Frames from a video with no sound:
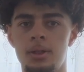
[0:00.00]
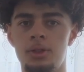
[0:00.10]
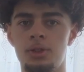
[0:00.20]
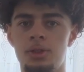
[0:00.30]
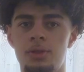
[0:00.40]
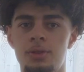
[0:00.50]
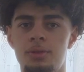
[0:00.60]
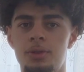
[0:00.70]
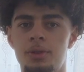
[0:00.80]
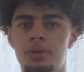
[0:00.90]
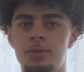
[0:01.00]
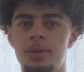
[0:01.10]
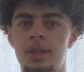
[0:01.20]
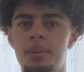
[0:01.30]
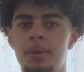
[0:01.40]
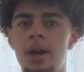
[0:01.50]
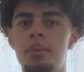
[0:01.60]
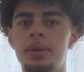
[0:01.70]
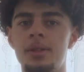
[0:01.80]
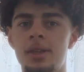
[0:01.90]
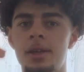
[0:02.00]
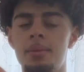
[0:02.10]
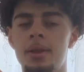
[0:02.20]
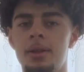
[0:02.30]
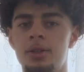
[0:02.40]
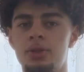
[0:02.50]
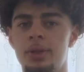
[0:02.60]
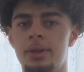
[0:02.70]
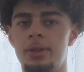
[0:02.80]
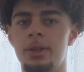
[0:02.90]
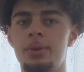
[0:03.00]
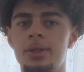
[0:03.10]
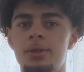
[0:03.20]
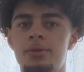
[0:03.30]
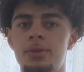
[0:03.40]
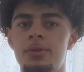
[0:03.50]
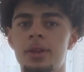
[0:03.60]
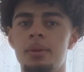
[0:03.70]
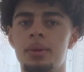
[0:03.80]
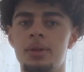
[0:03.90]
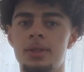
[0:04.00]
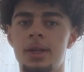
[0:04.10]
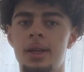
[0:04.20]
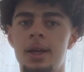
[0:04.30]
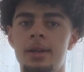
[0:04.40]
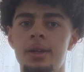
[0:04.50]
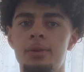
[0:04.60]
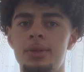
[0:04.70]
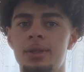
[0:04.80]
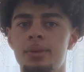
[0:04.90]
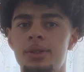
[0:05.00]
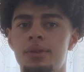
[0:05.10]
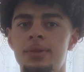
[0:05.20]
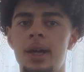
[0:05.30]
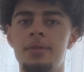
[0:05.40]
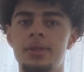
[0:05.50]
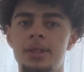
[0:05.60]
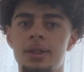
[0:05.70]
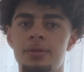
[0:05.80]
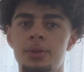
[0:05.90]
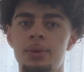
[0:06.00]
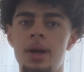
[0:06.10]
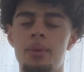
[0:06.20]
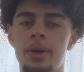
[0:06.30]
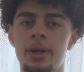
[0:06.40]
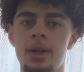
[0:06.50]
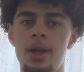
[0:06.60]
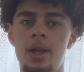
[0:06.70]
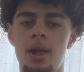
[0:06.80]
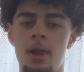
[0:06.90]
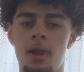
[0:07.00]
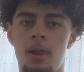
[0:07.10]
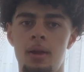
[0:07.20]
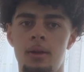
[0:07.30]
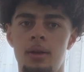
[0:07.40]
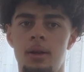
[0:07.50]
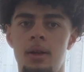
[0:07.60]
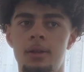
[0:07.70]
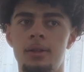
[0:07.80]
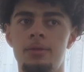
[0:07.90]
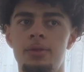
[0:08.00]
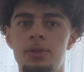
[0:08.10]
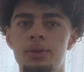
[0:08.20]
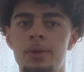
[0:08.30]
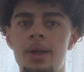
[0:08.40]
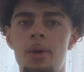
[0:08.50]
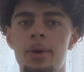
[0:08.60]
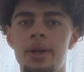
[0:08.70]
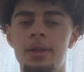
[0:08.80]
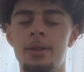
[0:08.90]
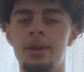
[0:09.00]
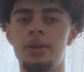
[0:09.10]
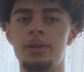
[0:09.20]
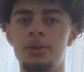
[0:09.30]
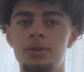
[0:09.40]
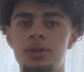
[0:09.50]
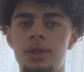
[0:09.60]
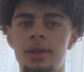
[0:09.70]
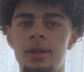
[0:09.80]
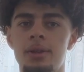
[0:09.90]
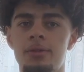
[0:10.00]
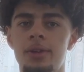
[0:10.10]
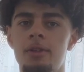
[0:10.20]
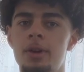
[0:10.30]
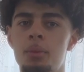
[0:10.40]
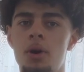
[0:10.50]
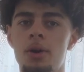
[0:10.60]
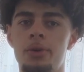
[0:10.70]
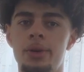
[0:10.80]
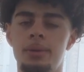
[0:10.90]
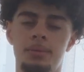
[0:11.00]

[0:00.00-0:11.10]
just, keeping that output the same, and then decreasing the food further, because it can increase the risk of diet fatigue if you do it that way. And if you do it that way, then you're just going to end up feeling way more hungry.